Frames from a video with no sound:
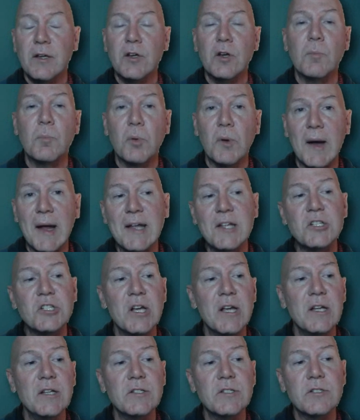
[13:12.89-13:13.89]
Your brain
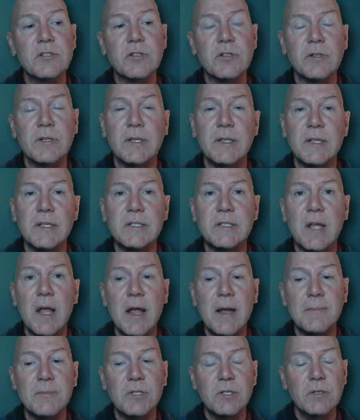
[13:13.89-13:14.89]
changes during this
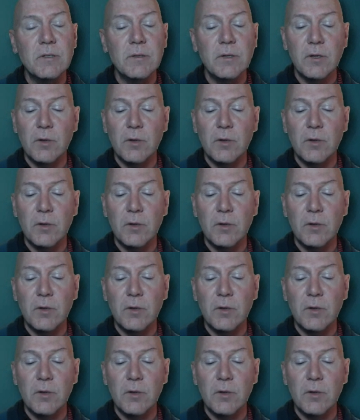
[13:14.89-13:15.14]
time too.